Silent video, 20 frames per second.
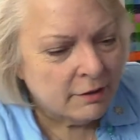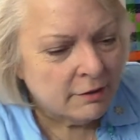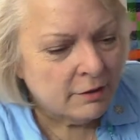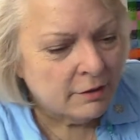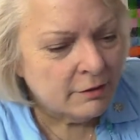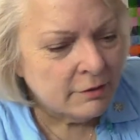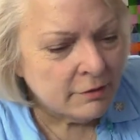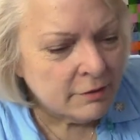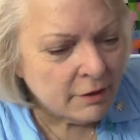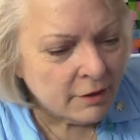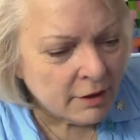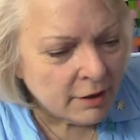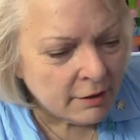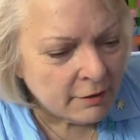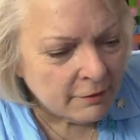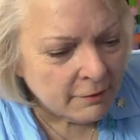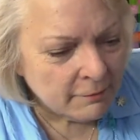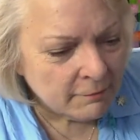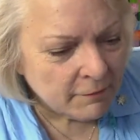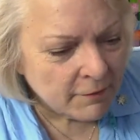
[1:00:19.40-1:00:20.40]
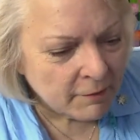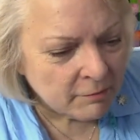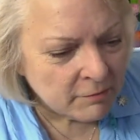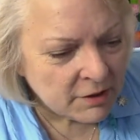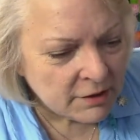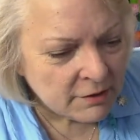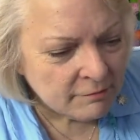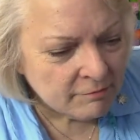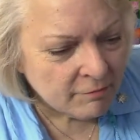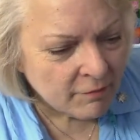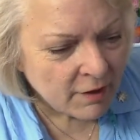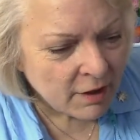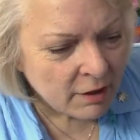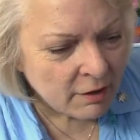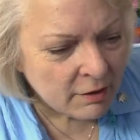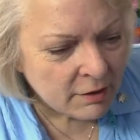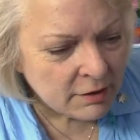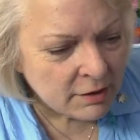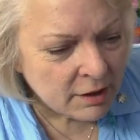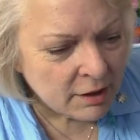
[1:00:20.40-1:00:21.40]
Hold on. Let me.
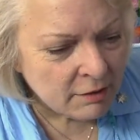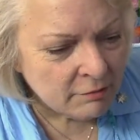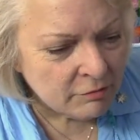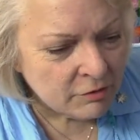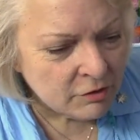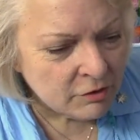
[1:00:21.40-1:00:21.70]
Our time